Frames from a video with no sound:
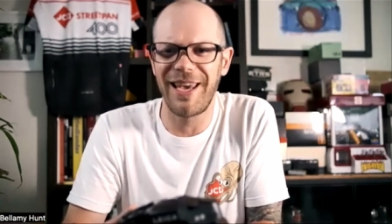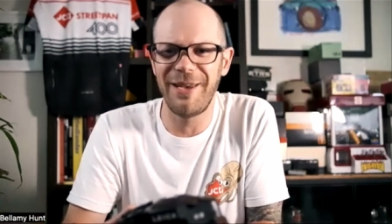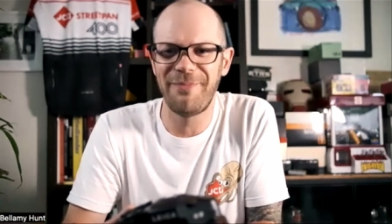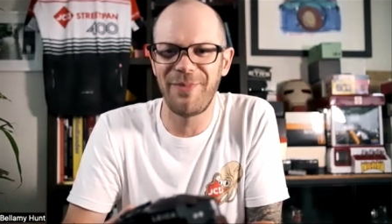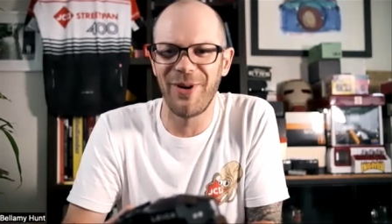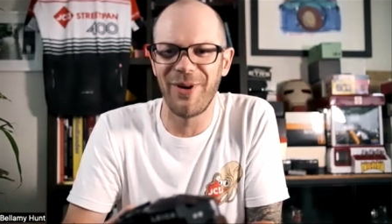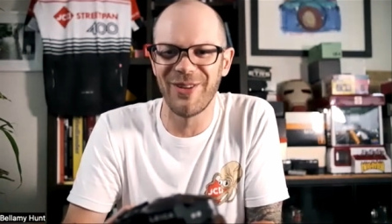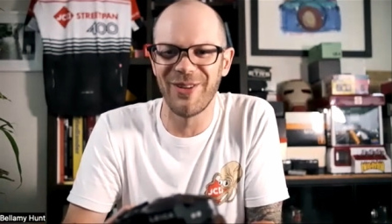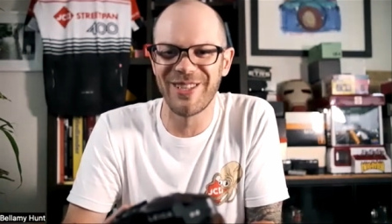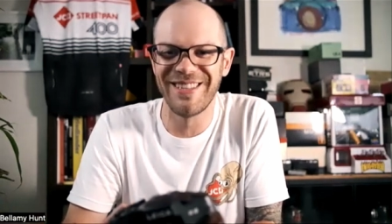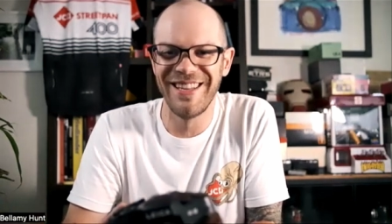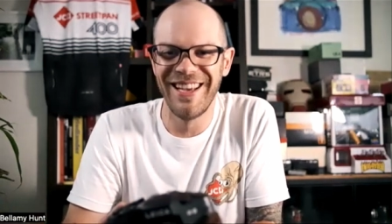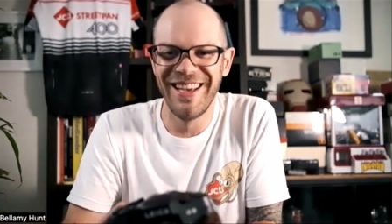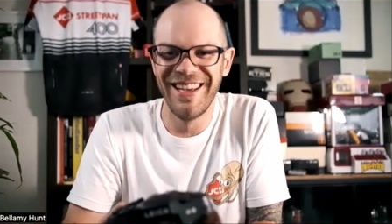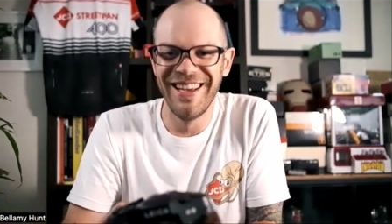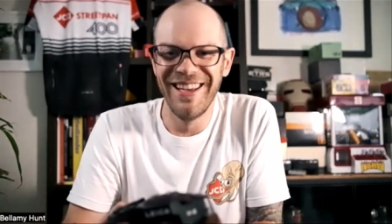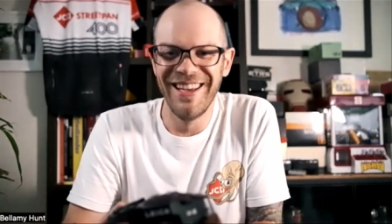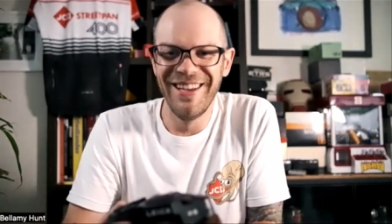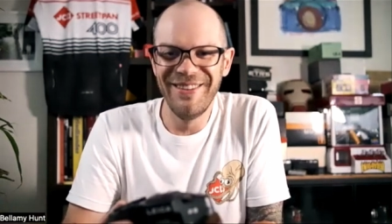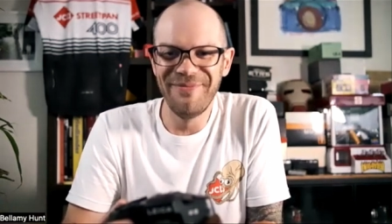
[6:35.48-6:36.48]
keep on
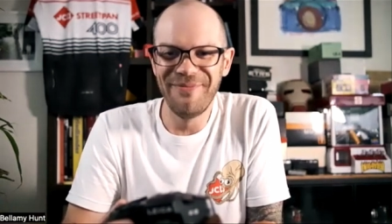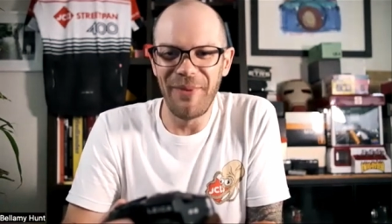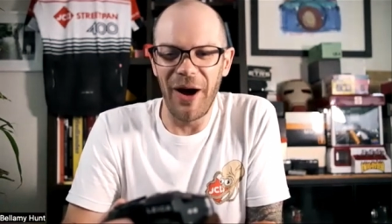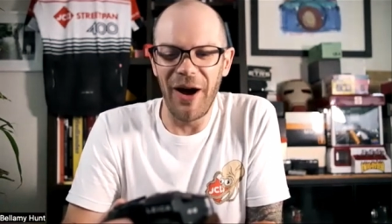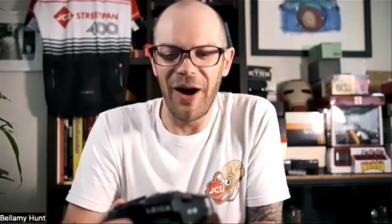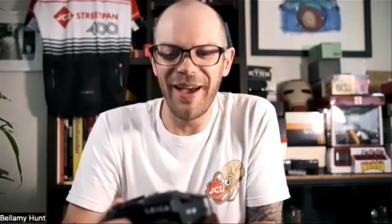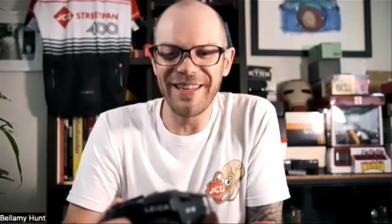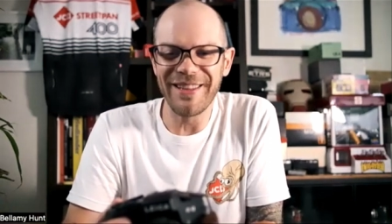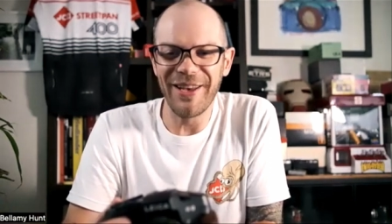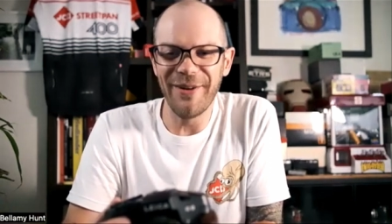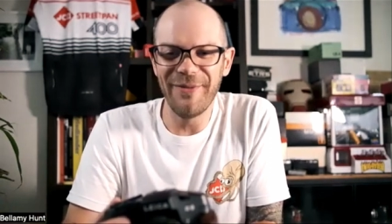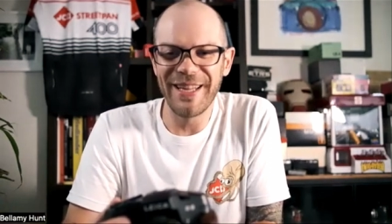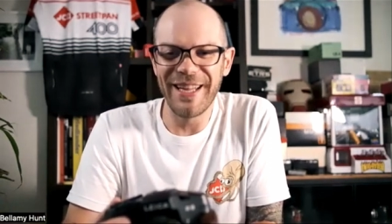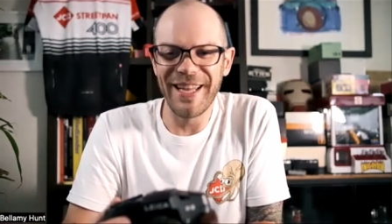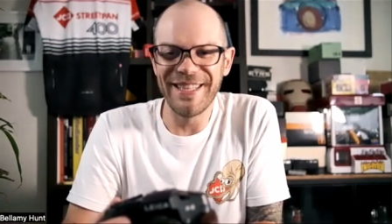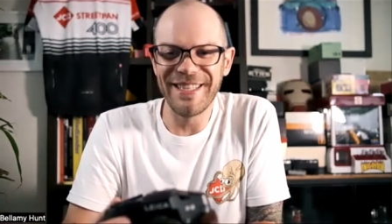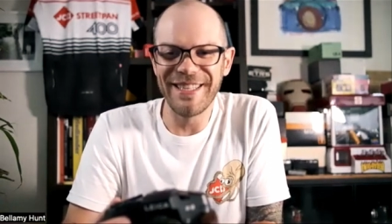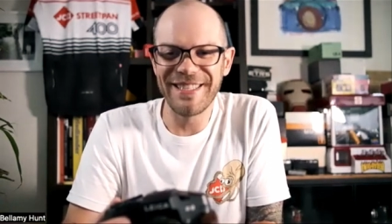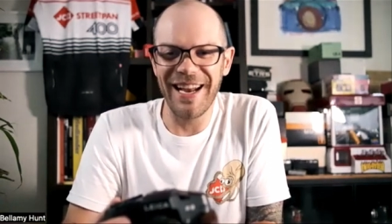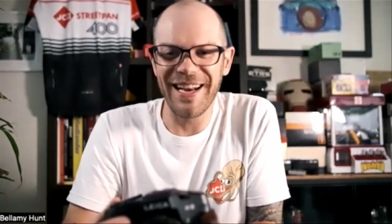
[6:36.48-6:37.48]
buying them and
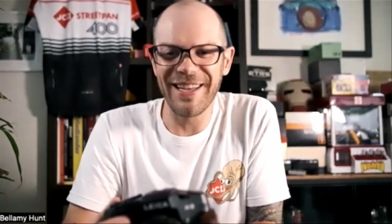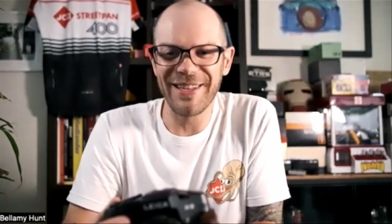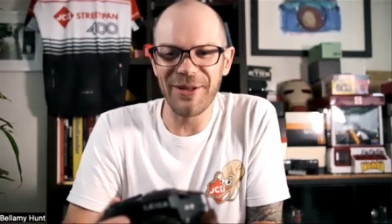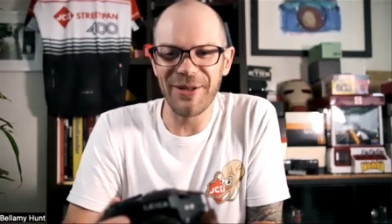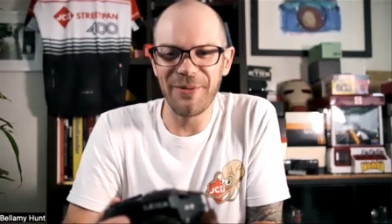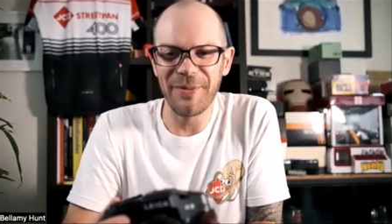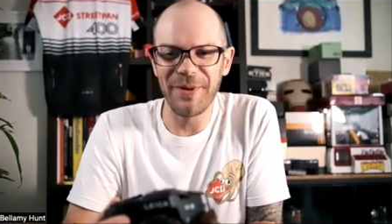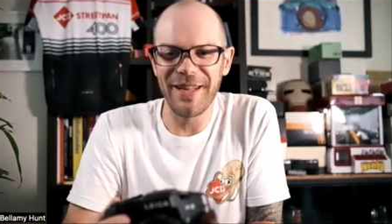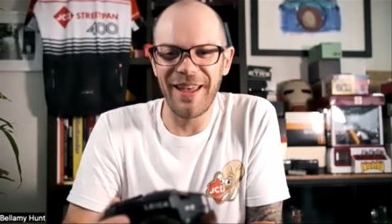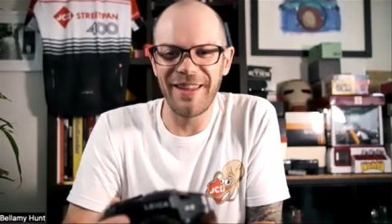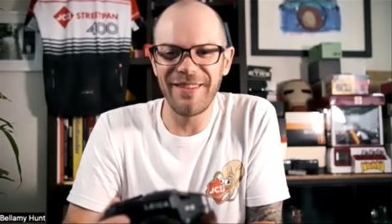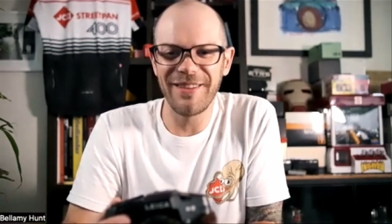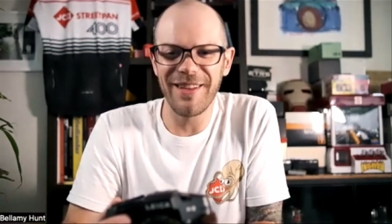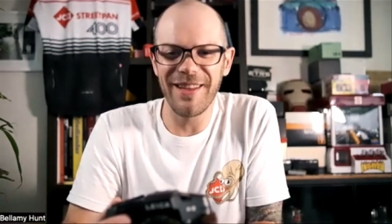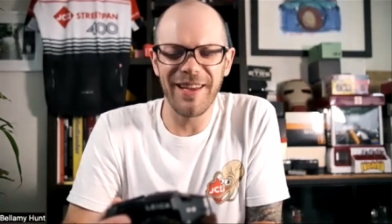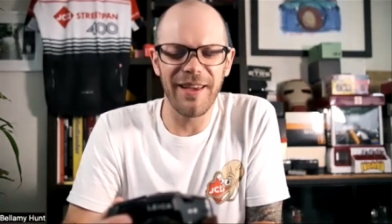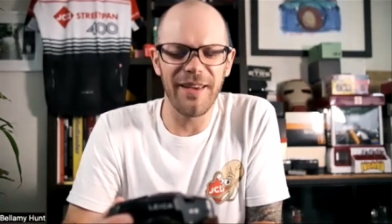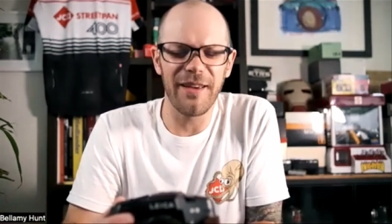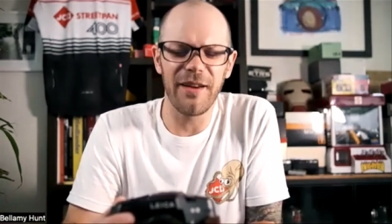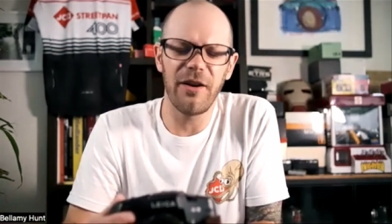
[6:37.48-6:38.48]
then selling them and then
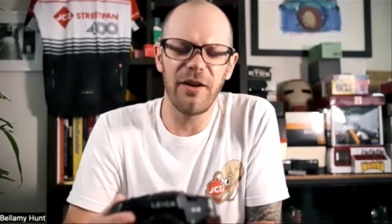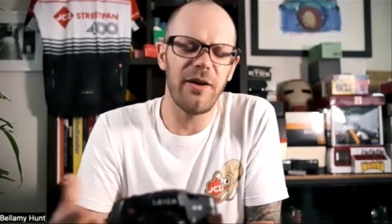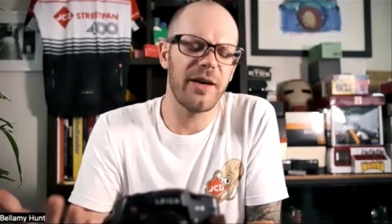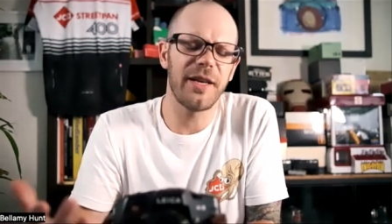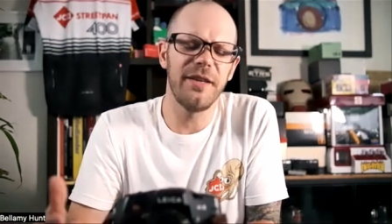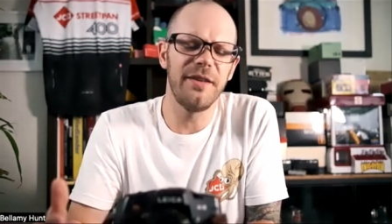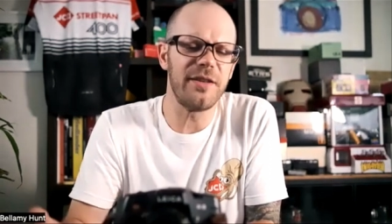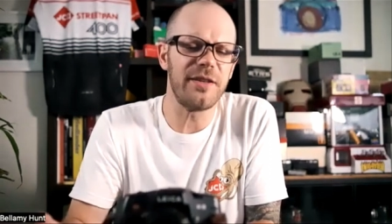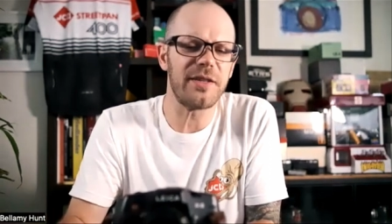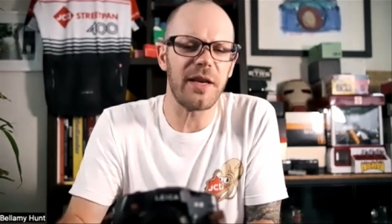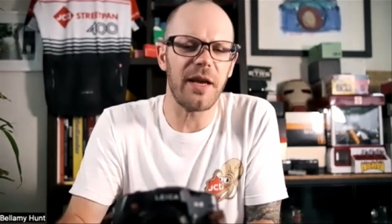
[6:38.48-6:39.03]
thinking, oh, I can just